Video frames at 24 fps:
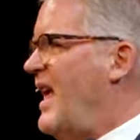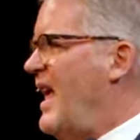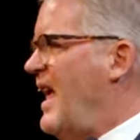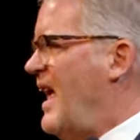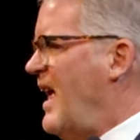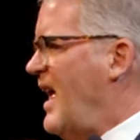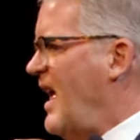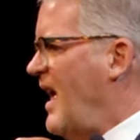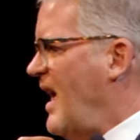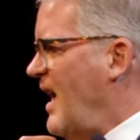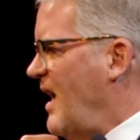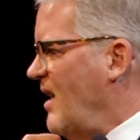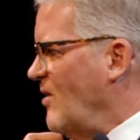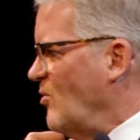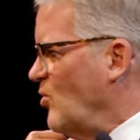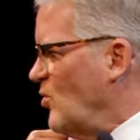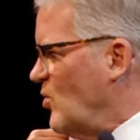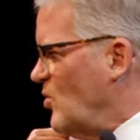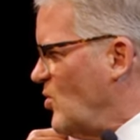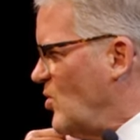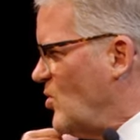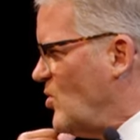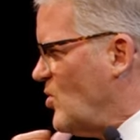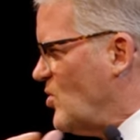
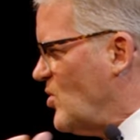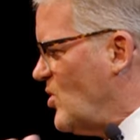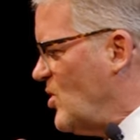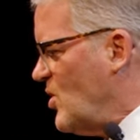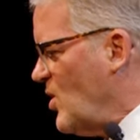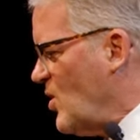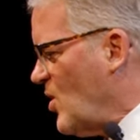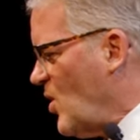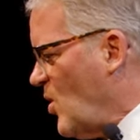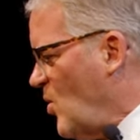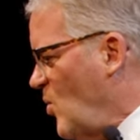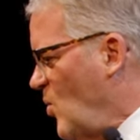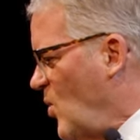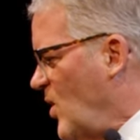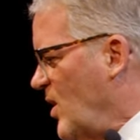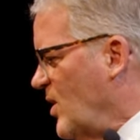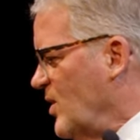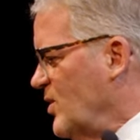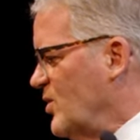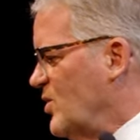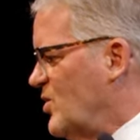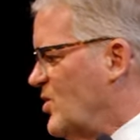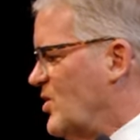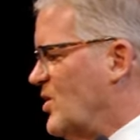And there
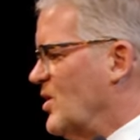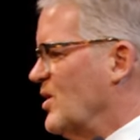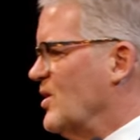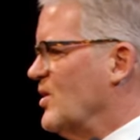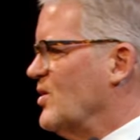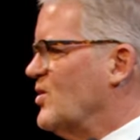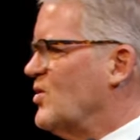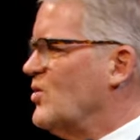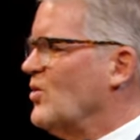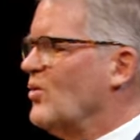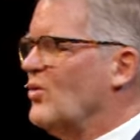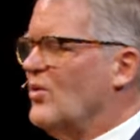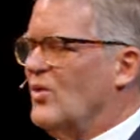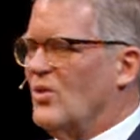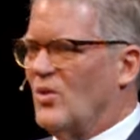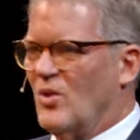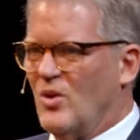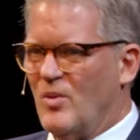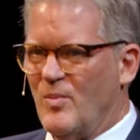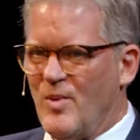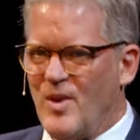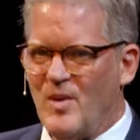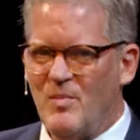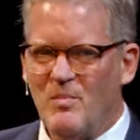was this
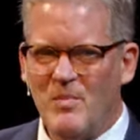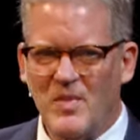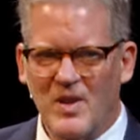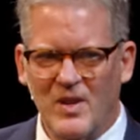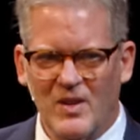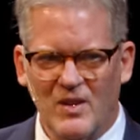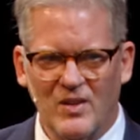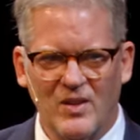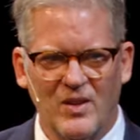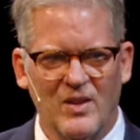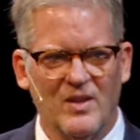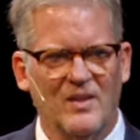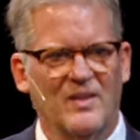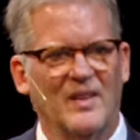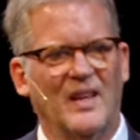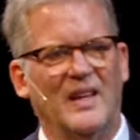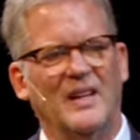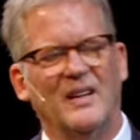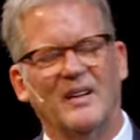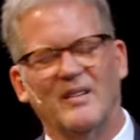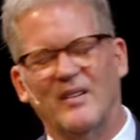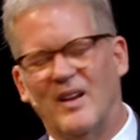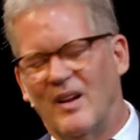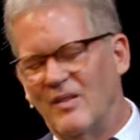urban myth,
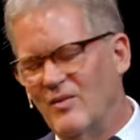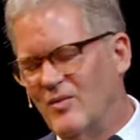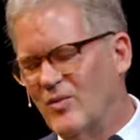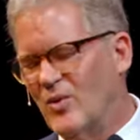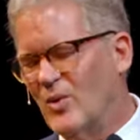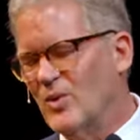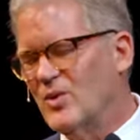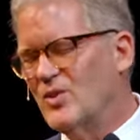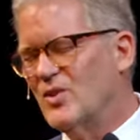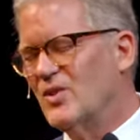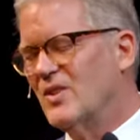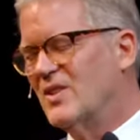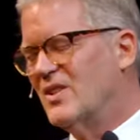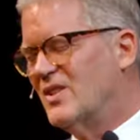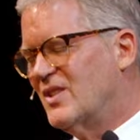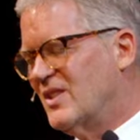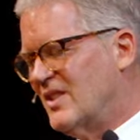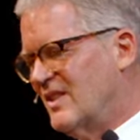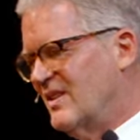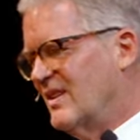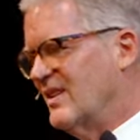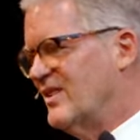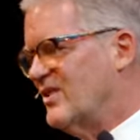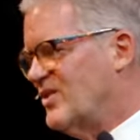and unfortunately,
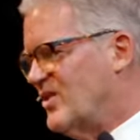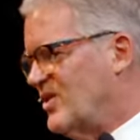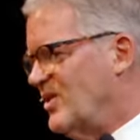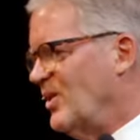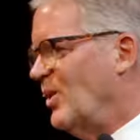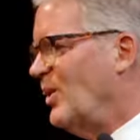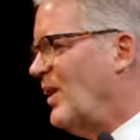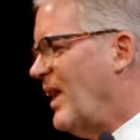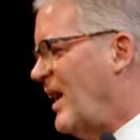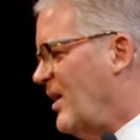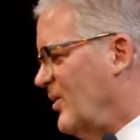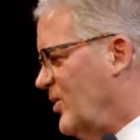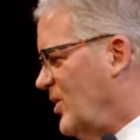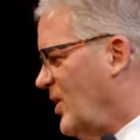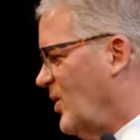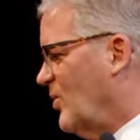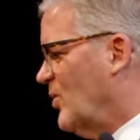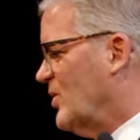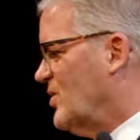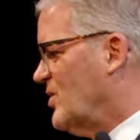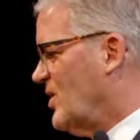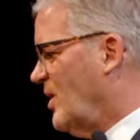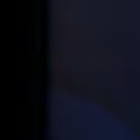it's still out there with